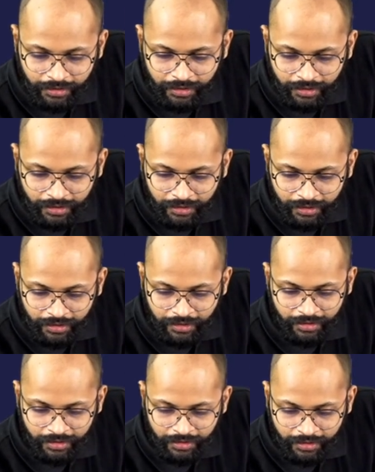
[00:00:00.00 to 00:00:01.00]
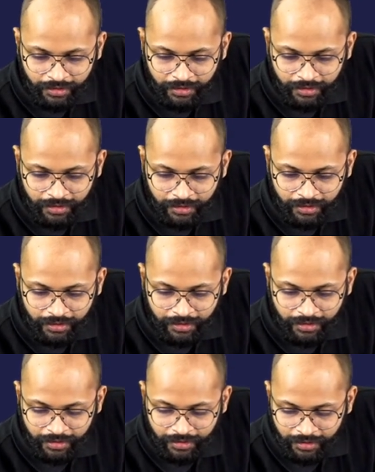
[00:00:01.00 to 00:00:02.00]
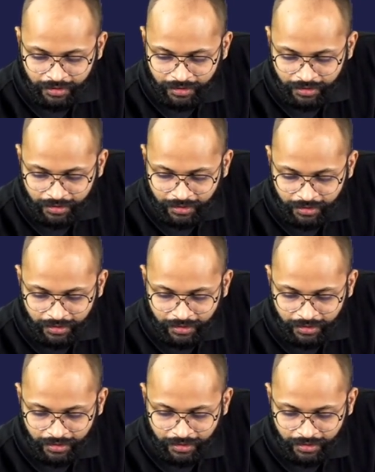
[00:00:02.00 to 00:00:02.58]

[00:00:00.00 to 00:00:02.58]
(silence)